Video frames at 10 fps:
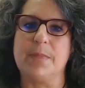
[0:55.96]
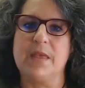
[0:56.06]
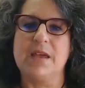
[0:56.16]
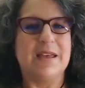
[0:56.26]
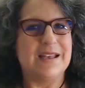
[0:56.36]

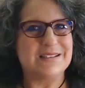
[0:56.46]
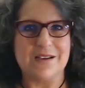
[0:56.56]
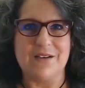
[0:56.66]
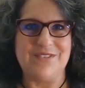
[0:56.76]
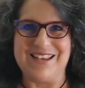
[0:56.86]
It's
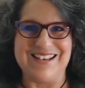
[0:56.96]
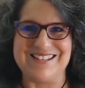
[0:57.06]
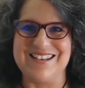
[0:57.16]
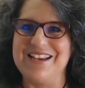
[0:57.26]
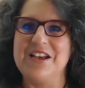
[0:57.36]
obvious
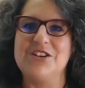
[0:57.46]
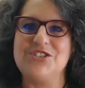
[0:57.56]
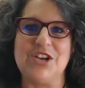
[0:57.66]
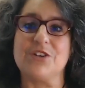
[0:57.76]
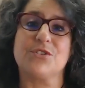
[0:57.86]

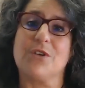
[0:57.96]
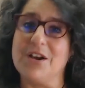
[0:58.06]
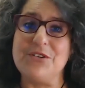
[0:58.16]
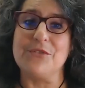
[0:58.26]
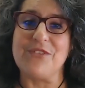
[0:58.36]
Chairs are
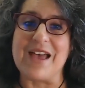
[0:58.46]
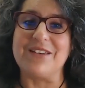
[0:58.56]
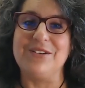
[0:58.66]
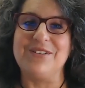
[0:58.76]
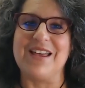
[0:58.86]

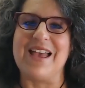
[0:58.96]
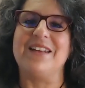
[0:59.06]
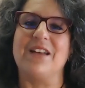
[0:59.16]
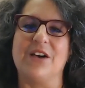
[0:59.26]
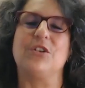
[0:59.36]
undervalued and
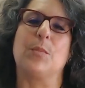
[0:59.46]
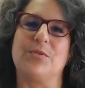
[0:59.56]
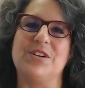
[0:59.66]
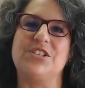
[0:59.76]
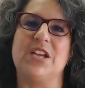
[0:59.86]

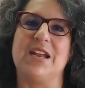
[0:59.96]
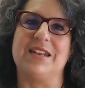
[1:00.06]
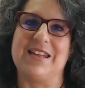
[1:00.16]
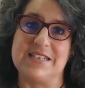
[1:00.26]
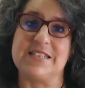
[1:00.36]
underappreciated
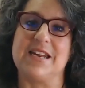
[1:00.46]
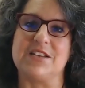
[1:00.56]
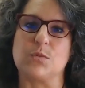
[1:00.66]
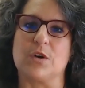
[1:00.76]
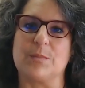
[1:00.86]
in today's
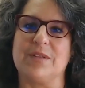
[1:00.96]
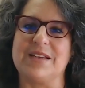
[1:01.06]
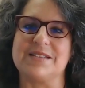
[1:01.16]
workplace.